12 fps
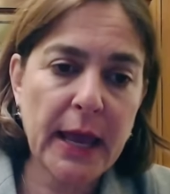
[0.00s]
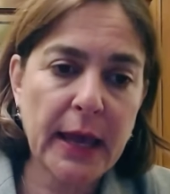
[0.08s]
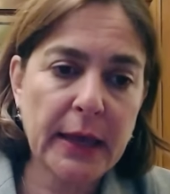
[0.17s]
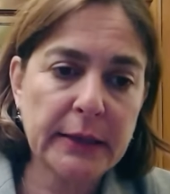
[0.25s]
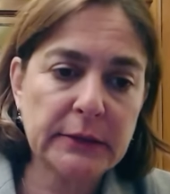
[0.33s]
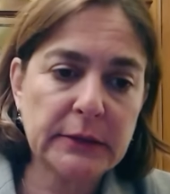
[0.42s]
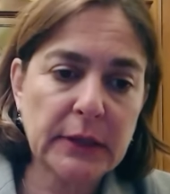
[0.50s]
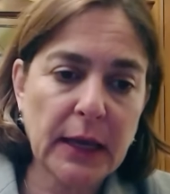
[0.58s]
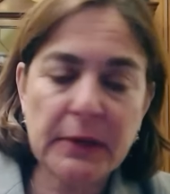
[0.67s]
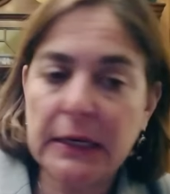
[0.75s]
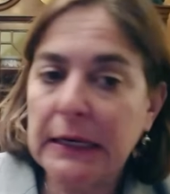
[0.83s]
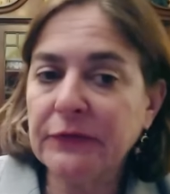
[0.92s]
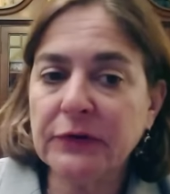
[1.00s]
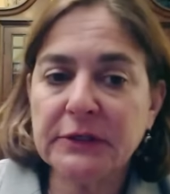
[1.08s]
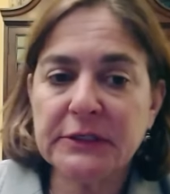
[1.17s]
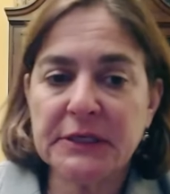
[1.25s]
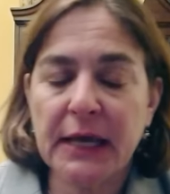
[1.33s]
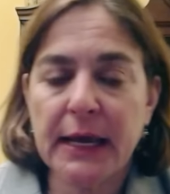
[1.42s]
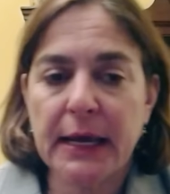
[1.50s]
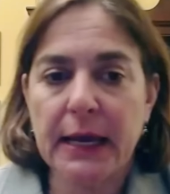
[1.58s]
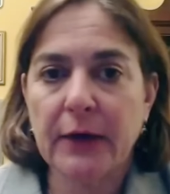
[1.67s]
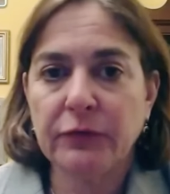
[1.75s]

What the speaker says: And I mean, even today,